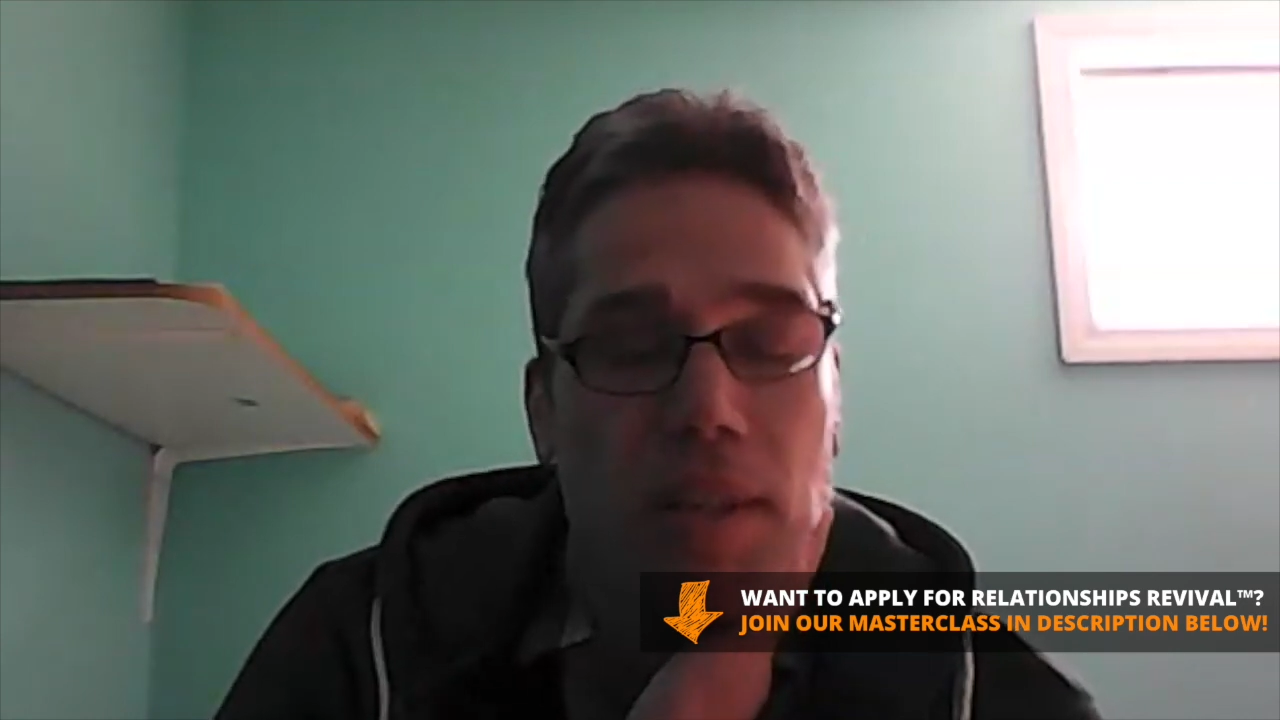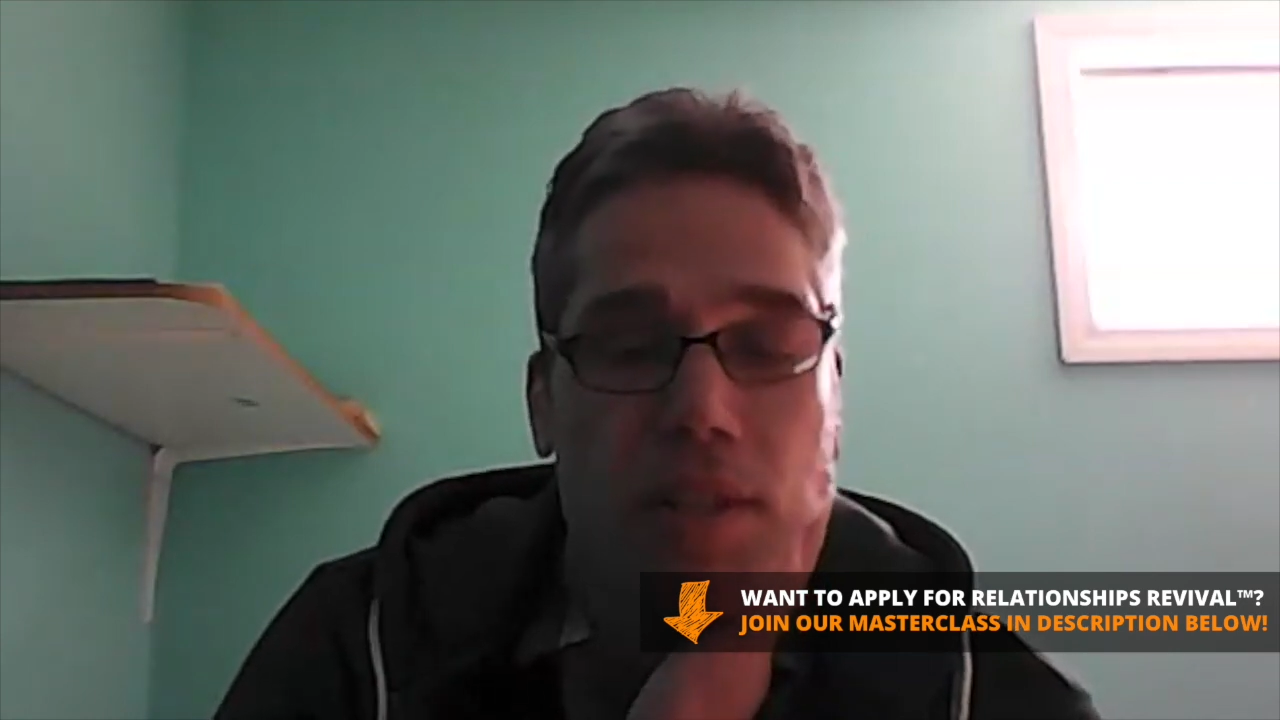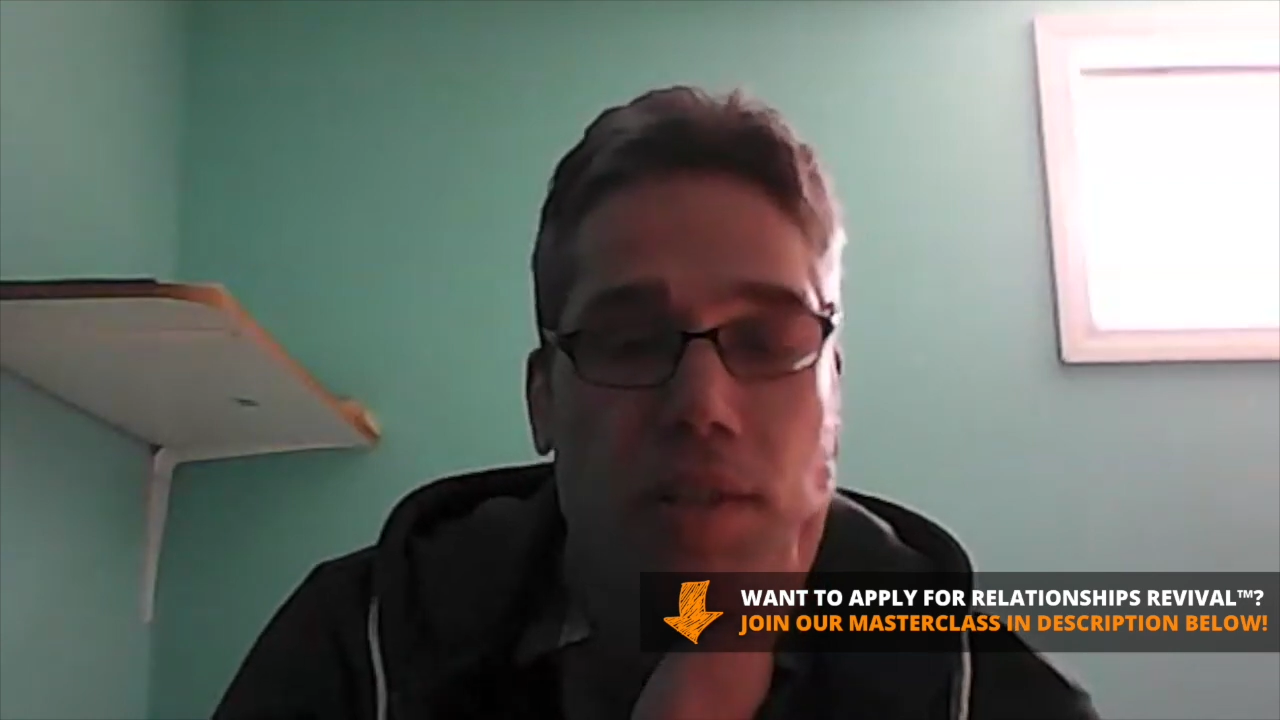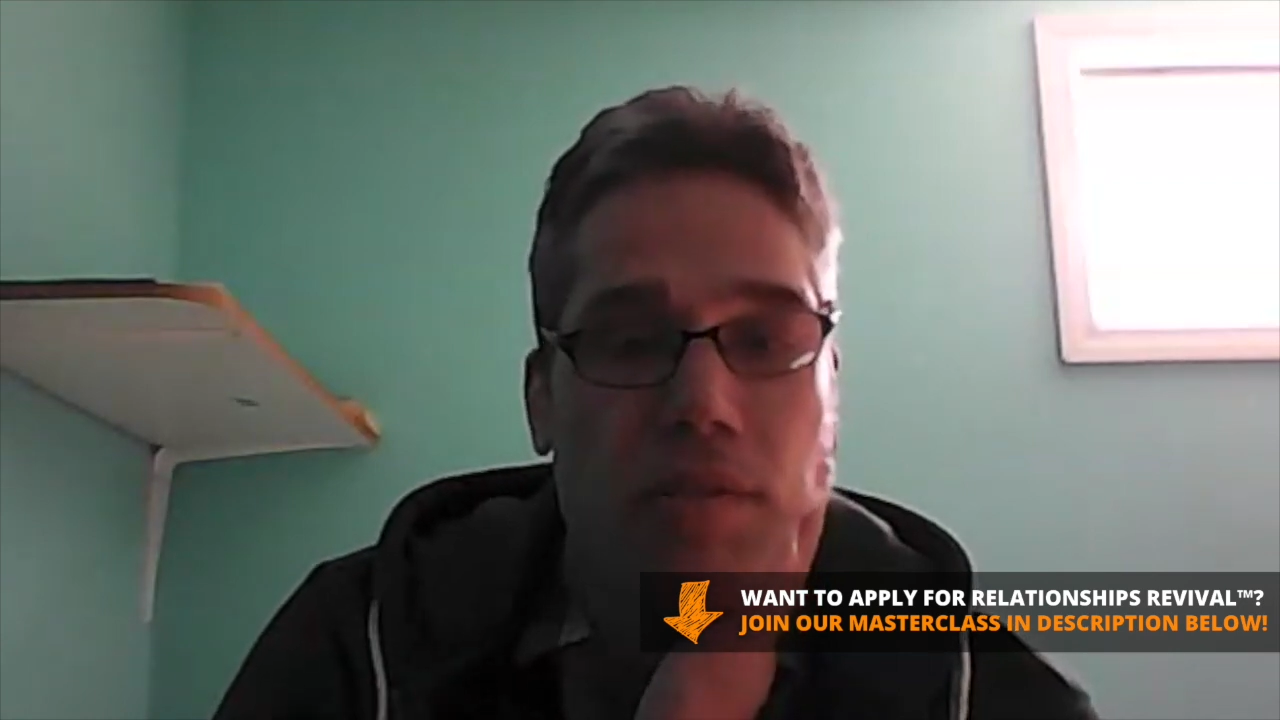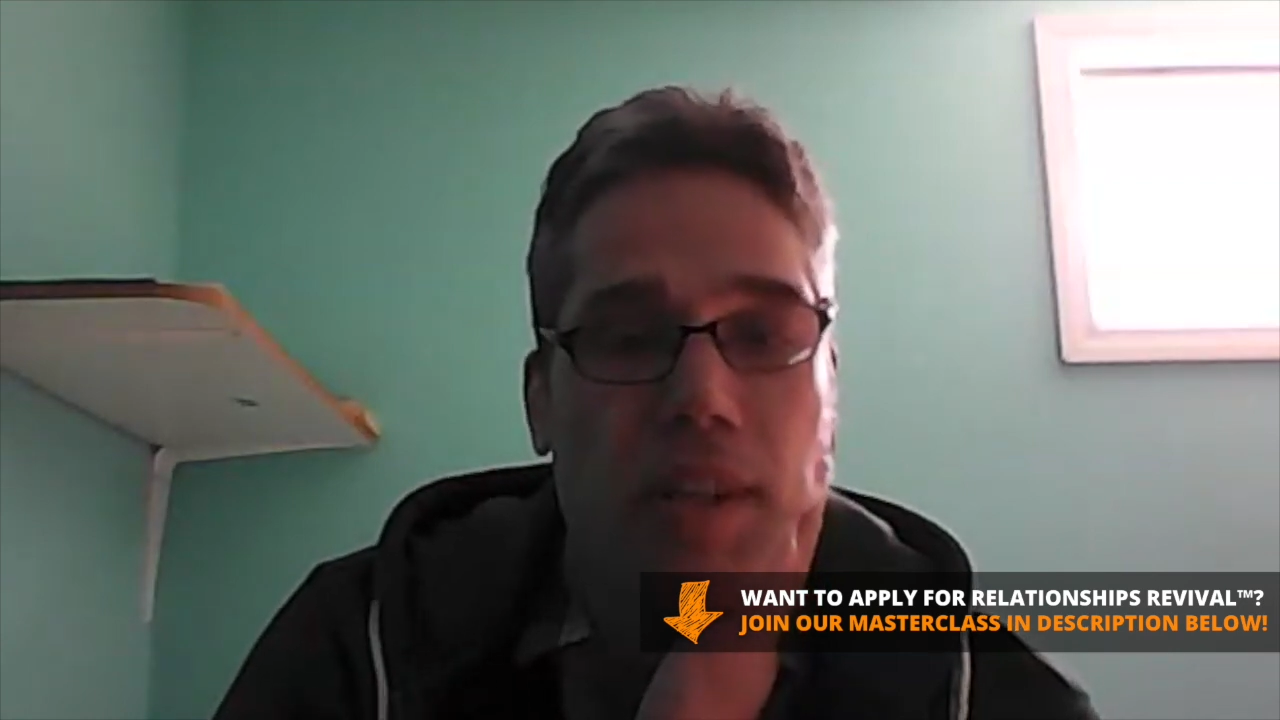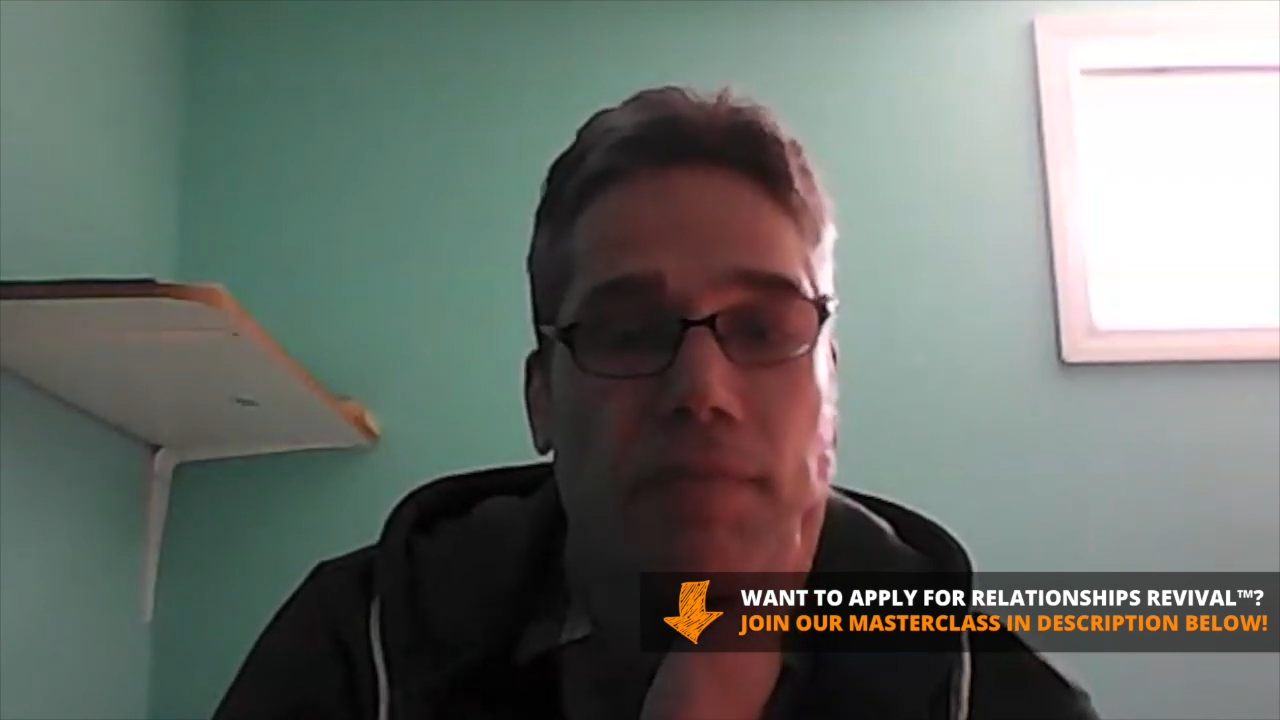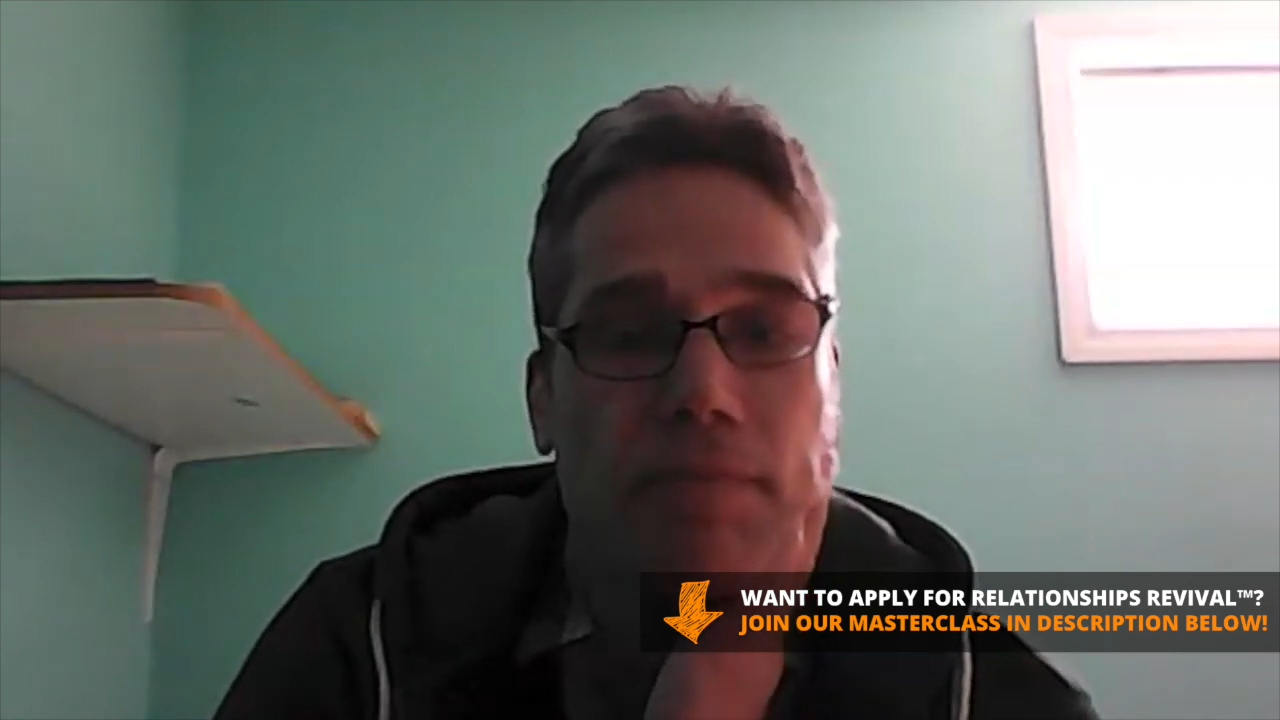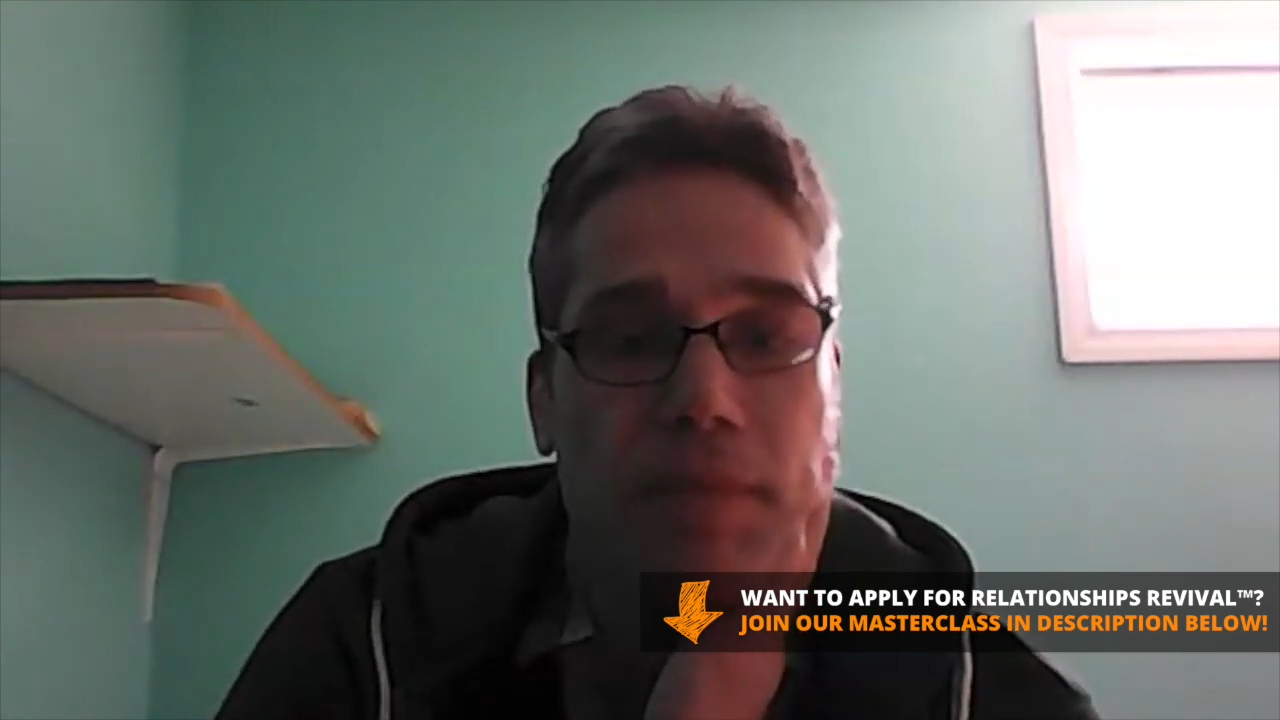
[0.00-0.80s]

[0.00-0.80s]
etc.